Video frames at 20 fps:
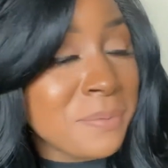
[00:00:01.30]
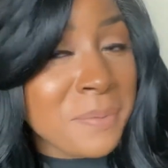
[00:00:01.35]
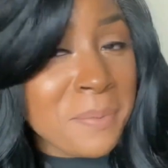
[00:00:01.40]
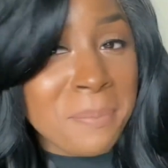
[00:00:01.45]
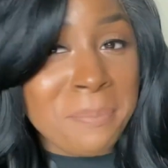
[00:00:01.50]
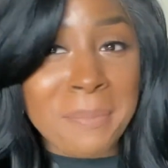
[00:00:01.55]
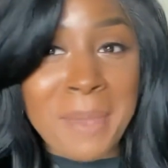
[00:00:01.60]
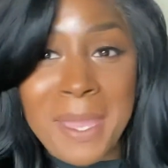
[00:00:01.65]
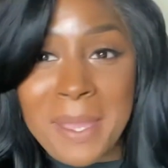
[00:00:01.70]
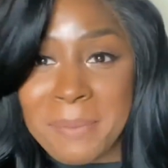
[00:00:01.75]

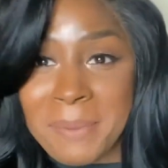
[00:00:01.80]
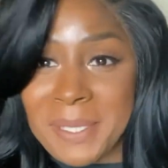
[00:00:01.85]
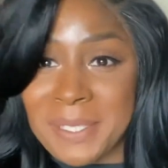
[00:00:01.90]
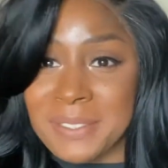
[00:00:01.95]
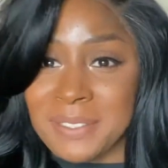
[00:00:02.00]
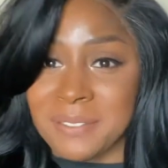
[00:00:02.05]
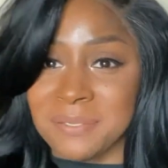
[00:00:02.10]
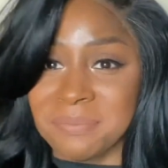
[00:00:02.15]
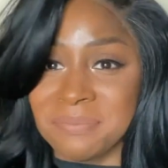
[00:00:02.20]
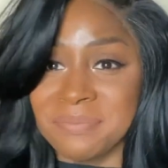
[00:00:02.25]

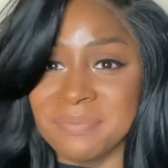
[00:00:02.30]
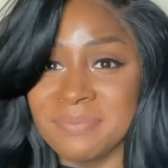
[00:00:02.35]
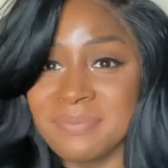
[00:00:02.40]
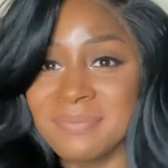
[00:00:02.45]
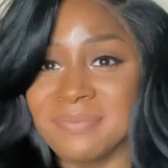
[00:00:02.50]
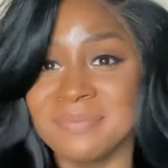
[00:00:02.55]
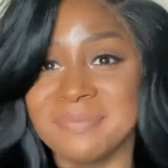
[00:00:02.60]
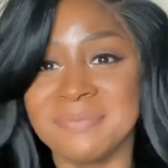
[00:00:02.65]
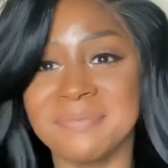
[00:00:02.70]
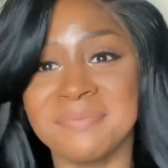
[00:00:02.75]
Baby,
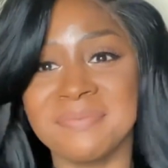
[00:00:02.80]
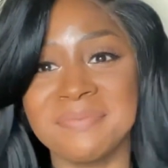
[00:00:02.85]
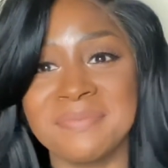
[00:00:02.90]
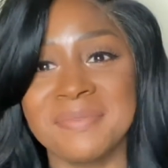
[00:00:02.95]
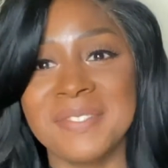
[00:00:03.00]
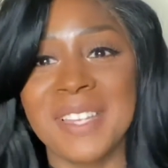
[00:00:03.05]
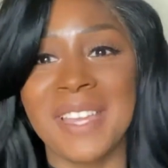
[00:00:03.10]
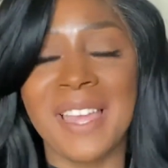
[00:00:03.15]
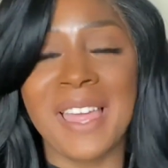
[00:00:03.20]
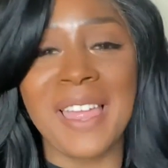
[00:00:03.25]

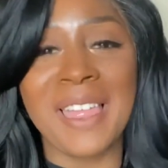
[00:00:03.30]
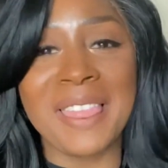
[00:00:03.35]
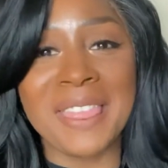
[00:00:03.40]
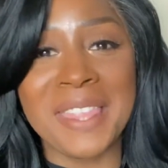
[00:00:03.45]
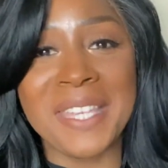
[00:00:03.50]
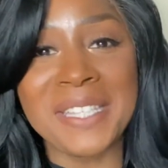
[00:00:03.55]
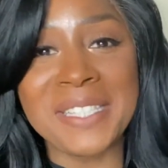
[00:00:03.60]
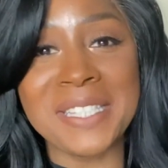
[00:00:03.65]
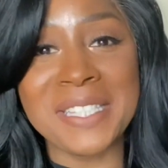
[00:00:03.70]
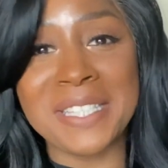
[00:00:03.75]

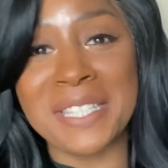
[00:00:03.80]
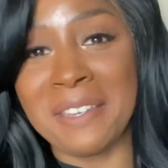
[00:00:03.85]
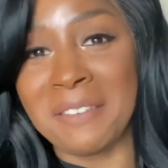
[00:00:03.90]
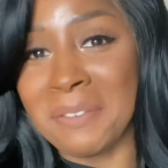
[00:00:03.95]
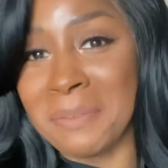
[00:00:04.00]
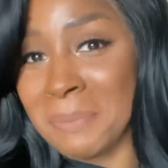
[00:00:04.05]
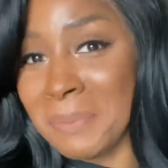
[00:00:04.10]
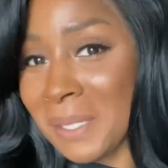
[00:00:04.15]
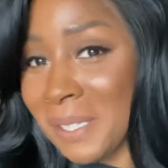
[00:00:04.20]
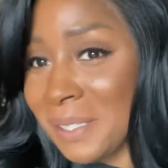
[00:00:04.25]
this is
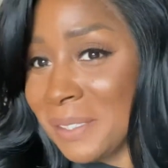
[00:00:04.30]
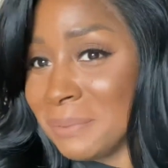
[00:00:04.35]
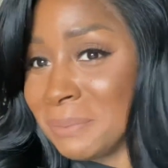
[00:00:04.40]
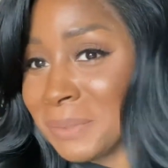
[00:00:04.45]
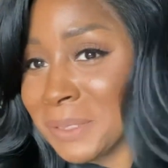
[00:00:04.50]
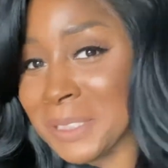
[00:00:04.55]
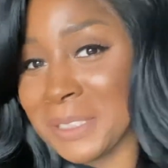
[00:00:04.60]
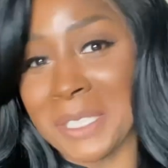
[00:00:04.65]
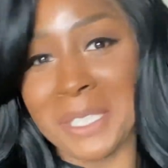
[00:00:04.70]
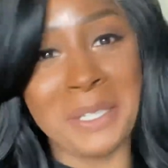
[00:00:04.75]
giving me
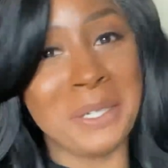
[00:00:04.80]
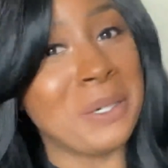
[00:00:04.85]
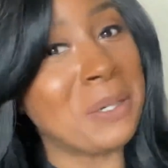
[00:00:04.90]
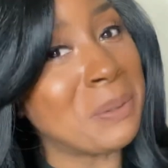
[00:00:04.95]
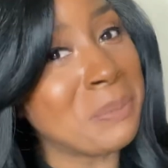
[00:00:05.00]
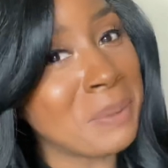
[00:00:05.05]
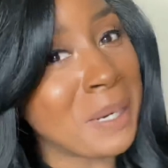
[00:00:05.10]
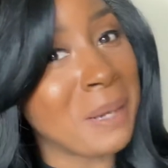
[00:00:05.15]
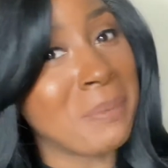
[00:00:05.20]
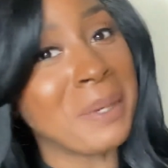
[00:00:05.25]
Michelle
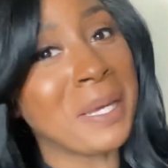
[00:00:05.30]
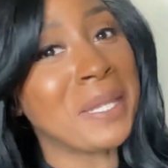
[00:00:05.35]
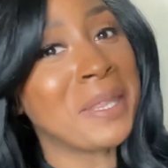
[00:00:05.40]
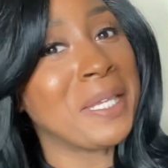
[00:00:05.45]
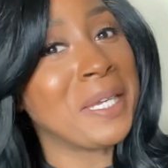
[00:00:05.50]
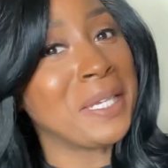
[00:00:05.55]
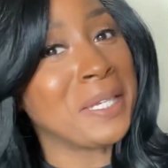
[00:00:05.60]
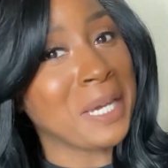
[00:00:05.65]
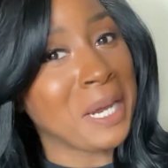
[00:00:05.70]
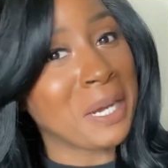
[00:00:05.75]
Obama at
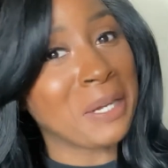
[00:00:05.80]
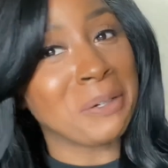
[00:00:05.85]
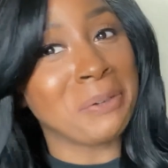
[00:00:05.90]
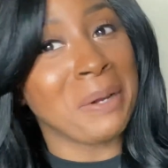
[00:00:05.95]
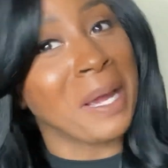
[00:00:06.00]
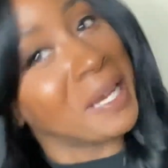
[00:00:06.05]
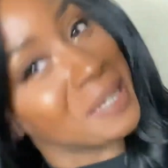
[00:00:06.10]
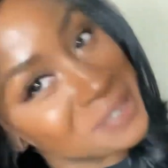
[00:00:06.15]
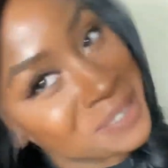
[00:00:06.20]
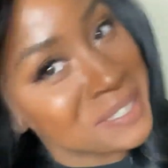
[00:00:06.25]
the
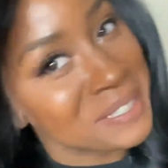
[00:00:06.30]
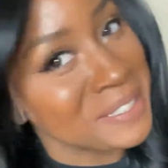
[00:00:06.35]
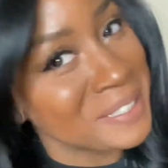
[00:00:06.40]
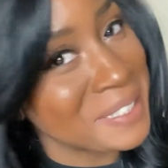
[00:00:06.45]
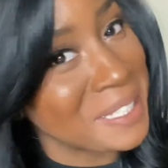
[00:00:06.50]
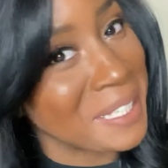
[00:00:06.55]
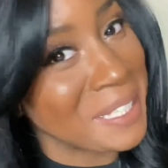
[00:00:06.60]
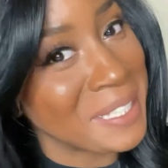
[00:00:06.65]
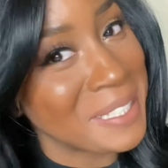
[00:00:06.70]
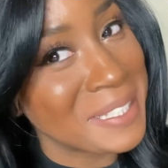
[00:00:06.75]
inauguration
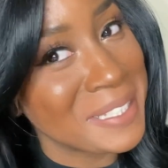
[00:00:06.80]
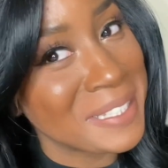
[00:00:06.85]
tease.